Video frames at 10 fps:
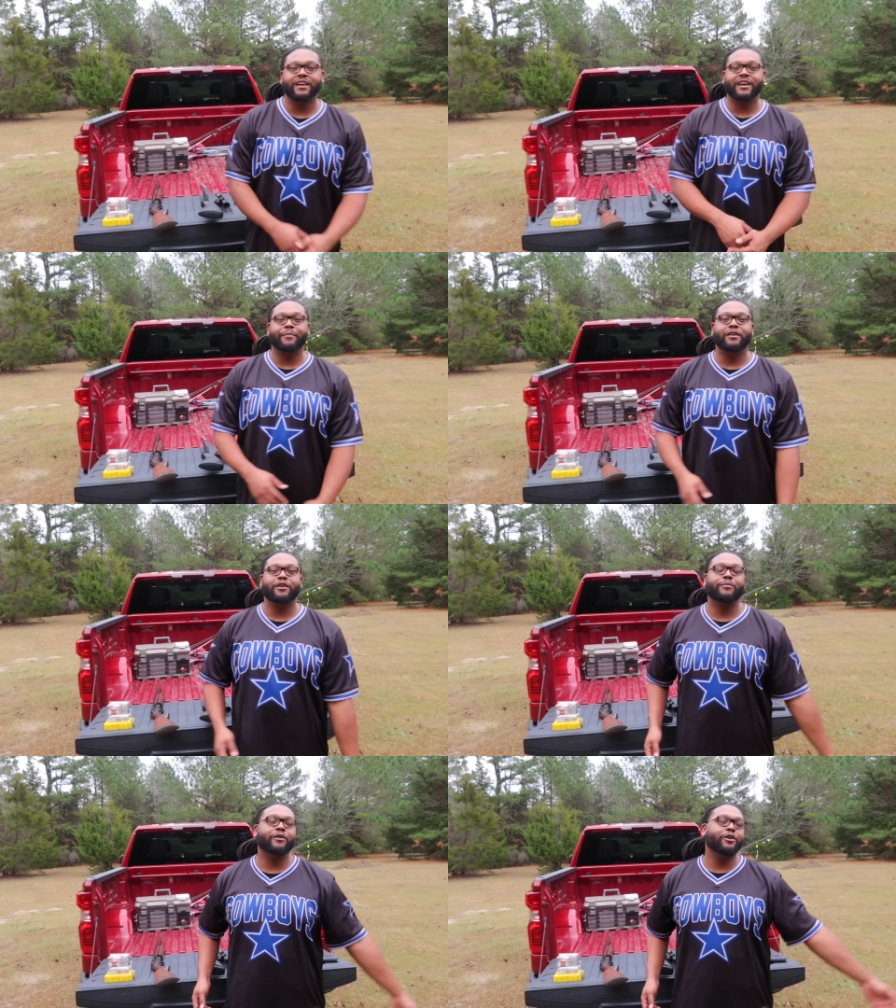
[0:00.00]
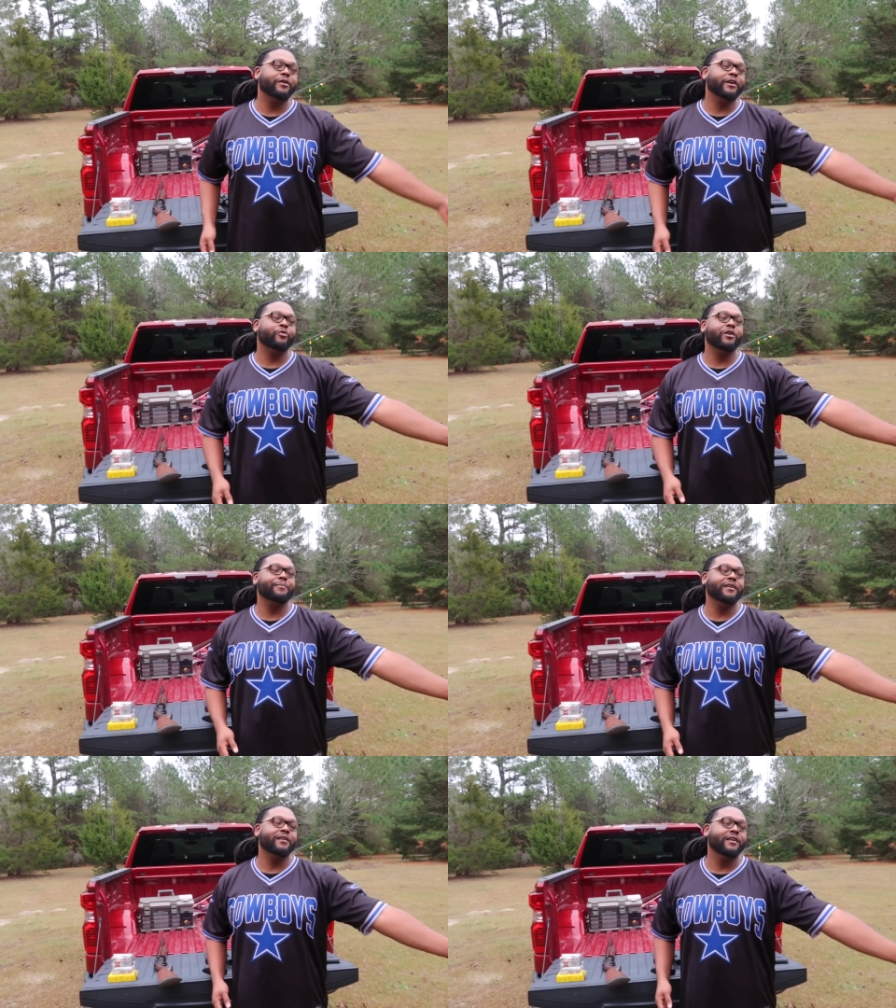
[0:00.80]
I got my little bro here with
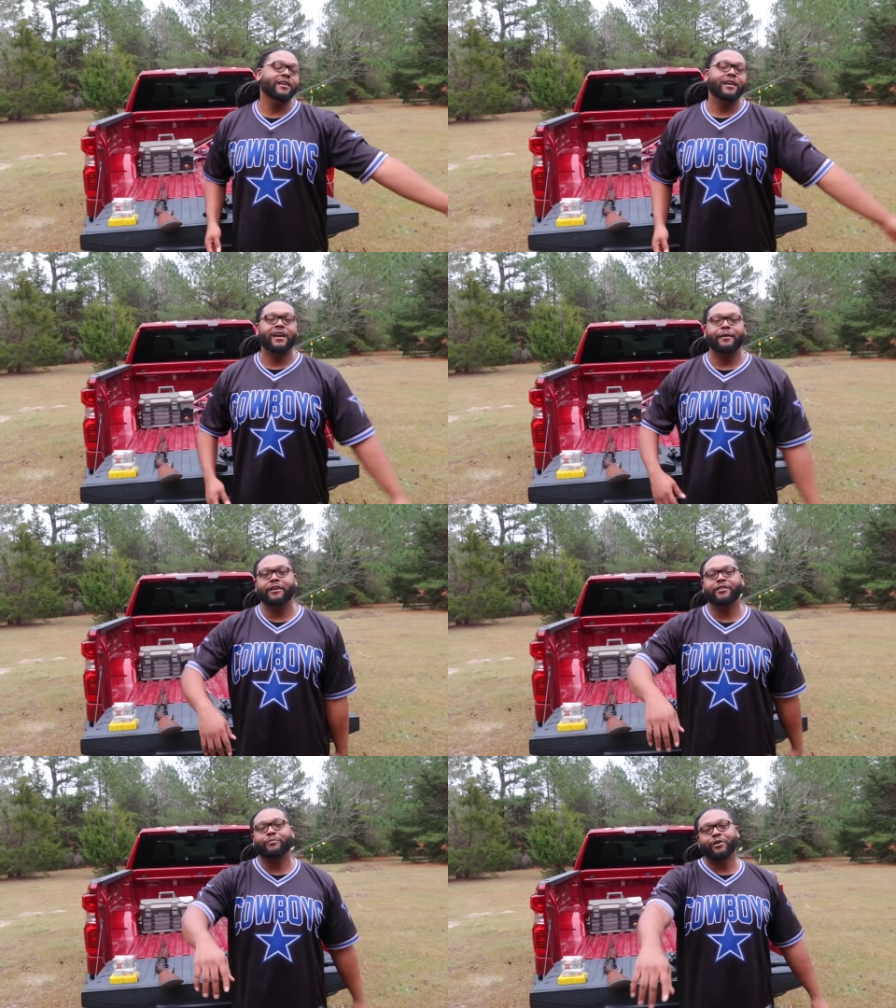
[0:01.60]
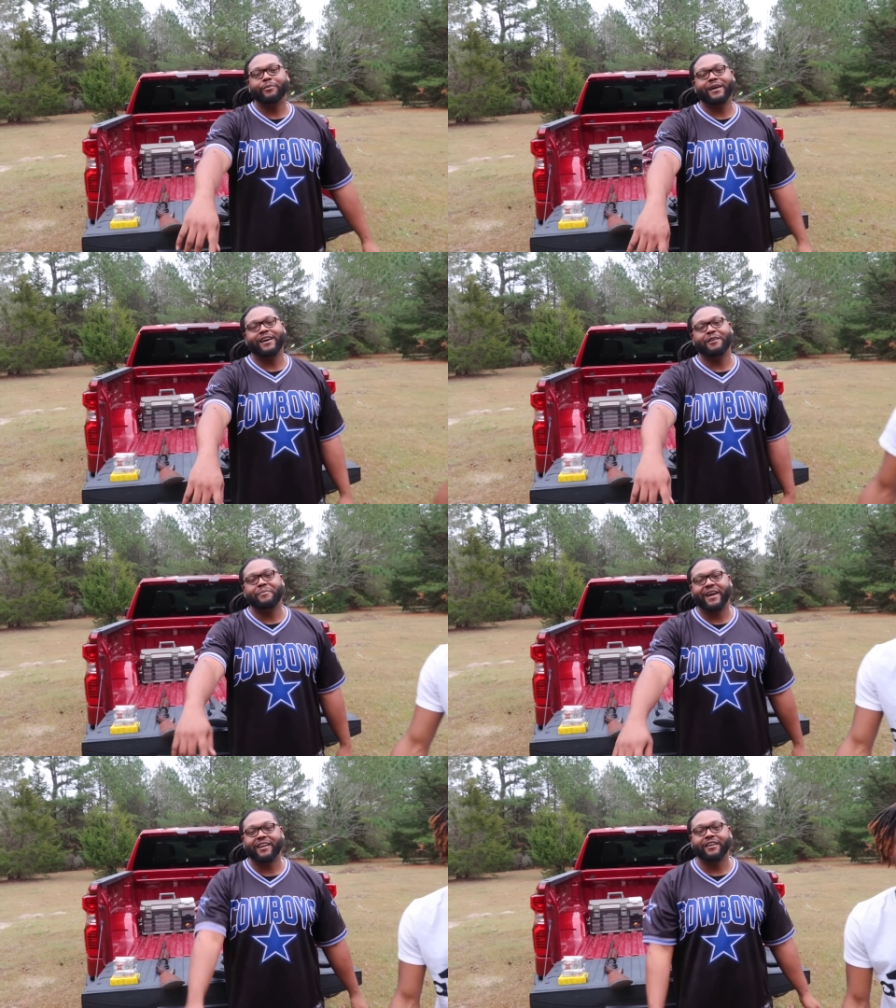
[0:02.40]
me, another bro behind the
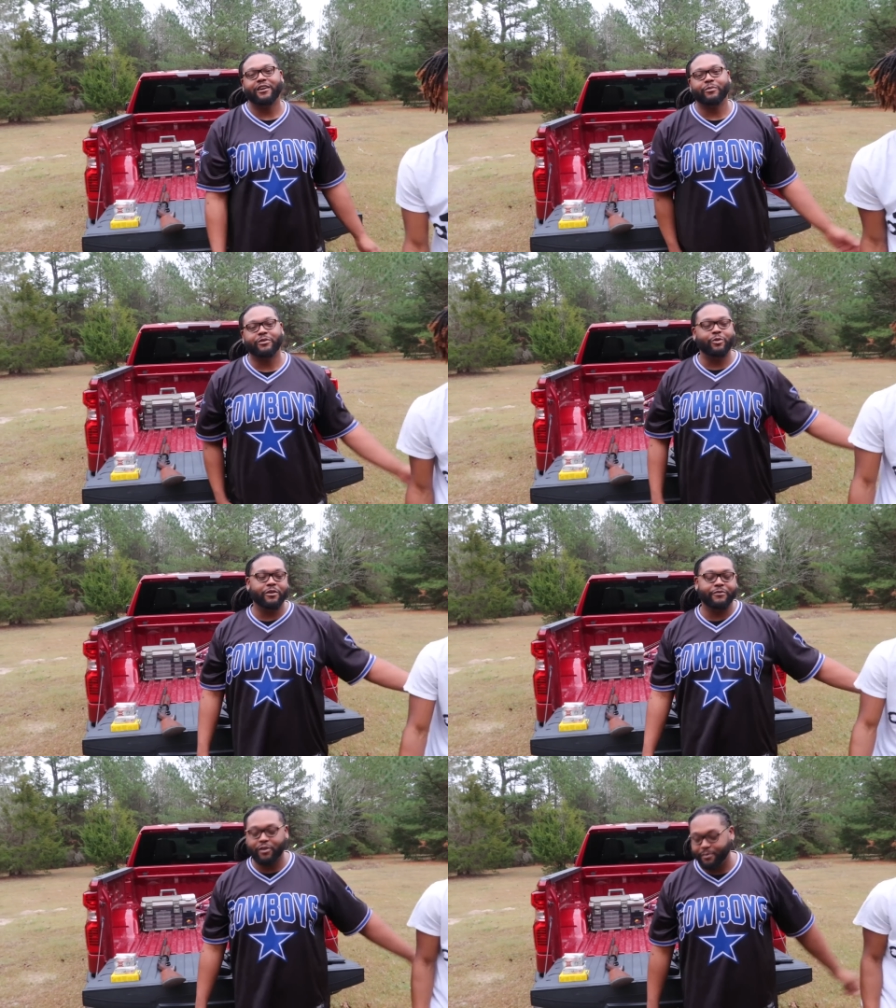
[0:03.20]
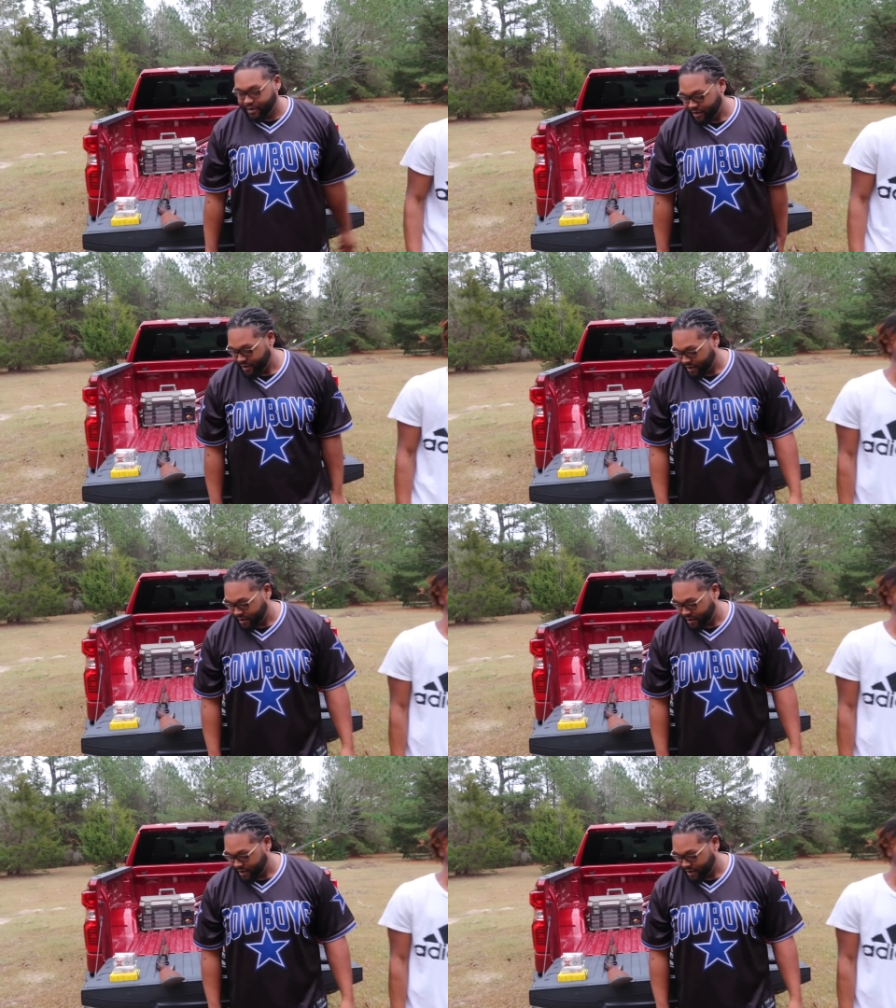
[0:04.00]
back record for me,